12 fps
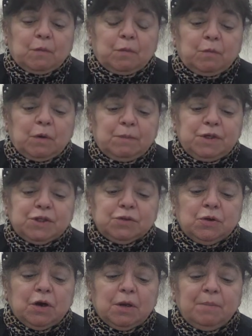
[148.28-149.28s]
When we
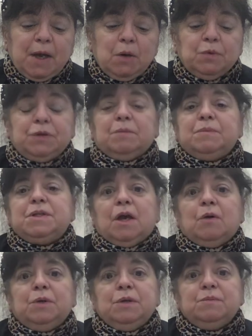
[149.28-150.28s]
talk about William
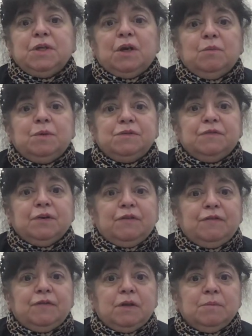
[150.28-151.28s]
Tell was a very
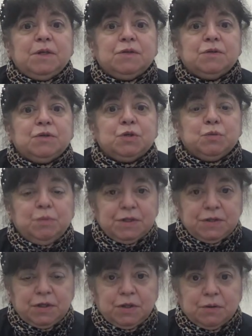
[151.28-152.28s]
famous
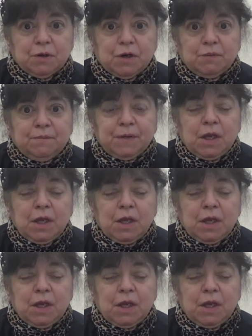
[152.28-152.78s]
Swiss hero.